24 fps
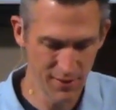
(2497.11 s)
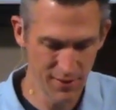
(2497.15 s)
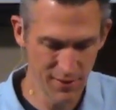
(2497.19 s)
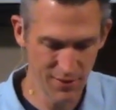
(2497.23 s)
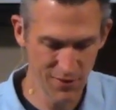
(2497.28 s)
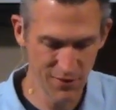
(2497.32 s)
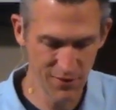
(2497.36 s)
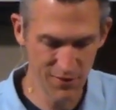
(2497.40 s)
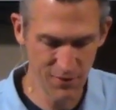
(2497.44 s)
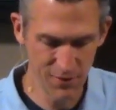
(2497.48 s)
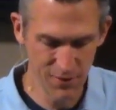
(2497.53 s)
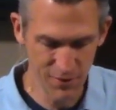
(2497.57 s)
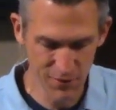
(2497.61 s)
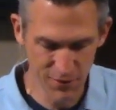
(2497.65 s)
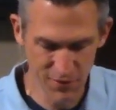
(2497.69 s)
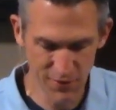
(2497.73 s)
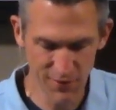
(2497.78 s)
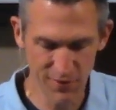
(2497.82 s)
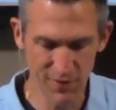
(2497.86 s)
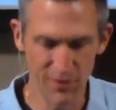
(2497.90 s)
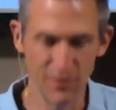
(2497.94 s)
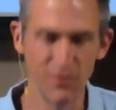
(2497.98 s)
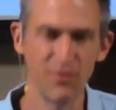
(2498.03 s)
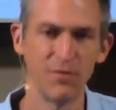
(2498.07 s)
So there's
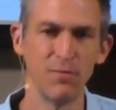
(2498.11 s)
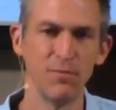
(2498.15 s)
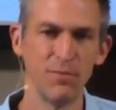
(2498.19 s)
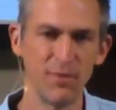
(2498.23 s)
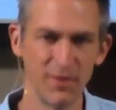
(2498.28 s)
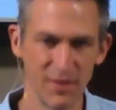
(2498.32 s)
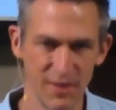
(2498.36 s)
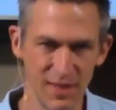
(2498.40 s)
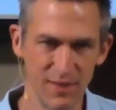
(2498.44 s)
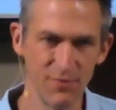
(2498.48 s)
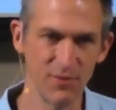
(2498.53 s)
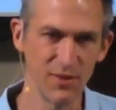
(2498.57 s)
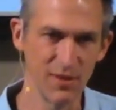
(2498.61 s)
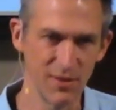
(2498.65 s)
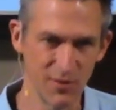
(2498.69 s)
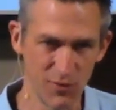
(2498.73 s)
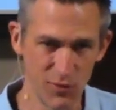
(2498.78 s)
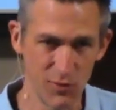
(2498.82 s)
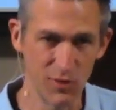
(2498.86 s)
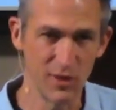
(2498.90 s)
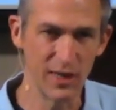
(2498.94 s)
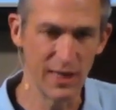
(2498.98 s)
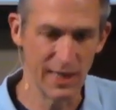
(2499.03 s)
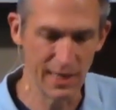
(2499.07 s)
still some significance
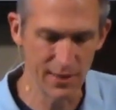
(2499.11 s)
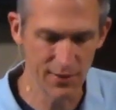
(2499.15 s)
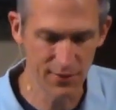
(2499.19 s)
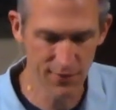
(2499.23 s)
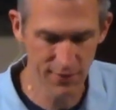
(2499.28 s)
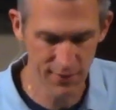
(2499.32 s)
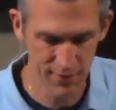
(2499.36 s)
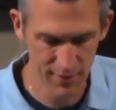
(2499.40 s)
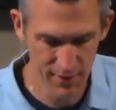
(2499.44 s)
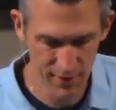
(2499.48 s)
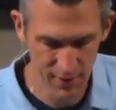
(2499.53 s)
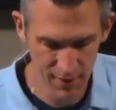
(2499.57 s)
for us.